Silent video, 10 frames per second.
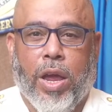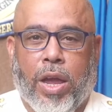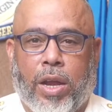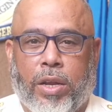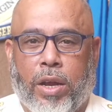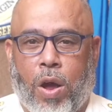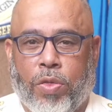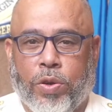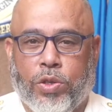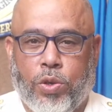in the
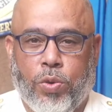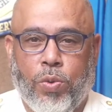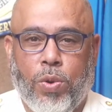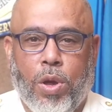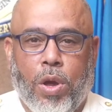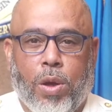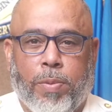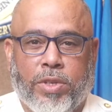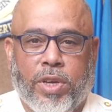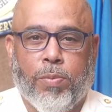other 2
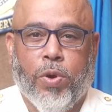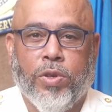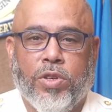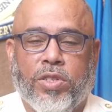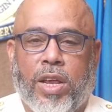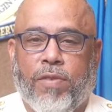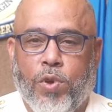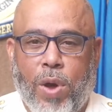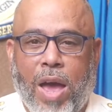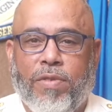missing persons, and if
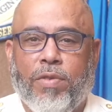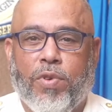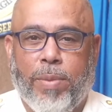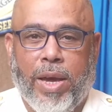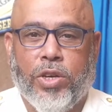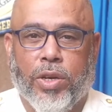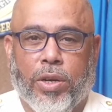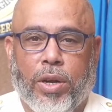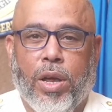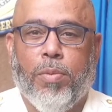you have
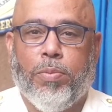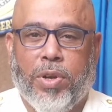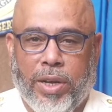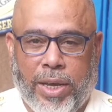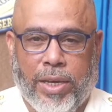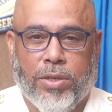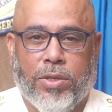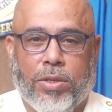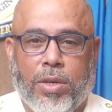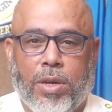information, please